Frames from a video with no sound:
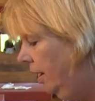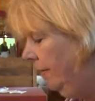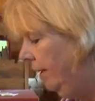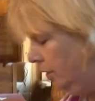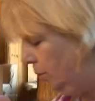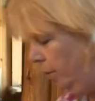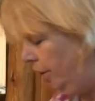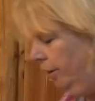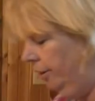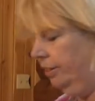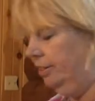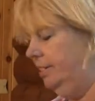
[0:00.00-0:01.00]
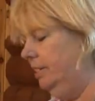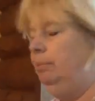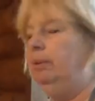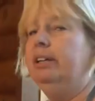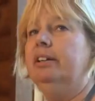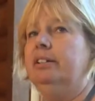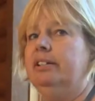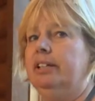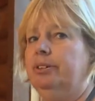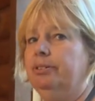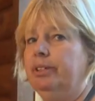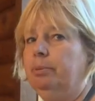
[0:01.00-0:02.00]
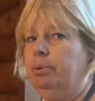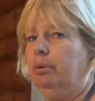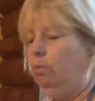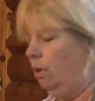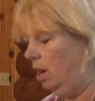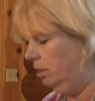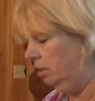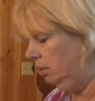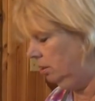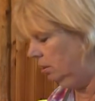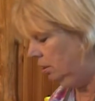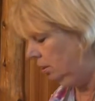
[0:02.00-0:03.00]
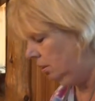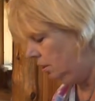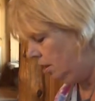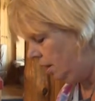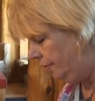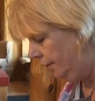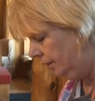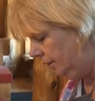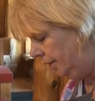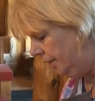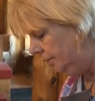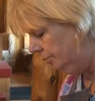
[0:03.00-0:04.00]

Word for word: and that's why you're going to see me continually put water on the clay.